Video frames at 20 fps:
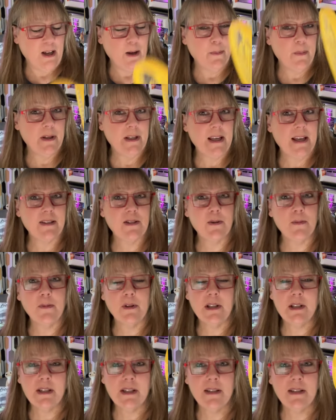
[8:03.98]
But yeah, so
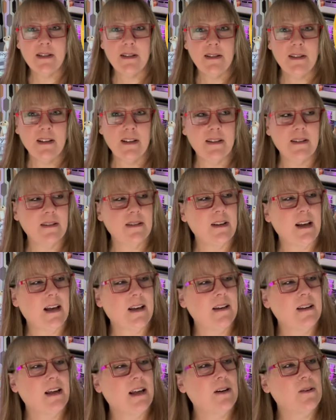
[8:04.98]
this isn't, it,
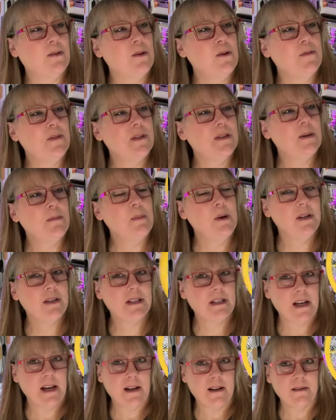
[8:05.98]
I, I don't know if it's a
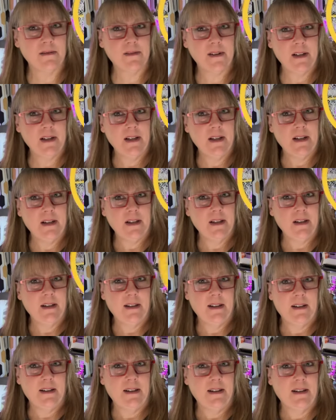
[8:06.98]
must have
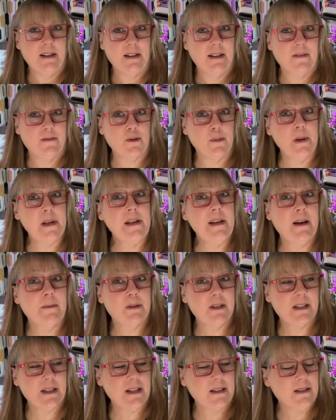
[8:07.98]
for me, I
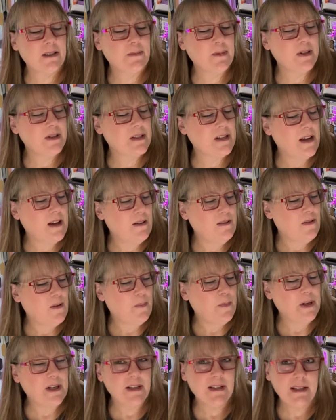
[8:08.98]
would say it's a
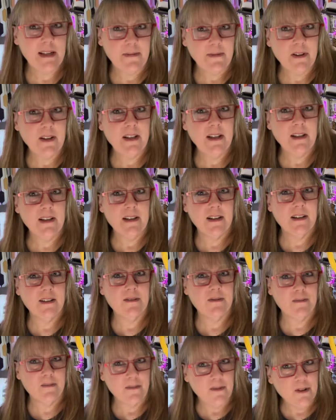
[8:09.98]
must-have, but it's definitely
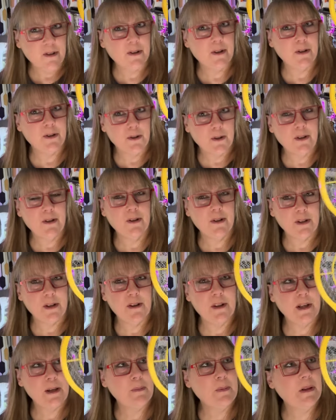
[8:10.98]
a you're gonna you're gonna
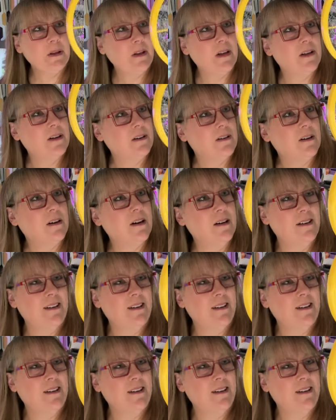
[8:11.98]
thank me later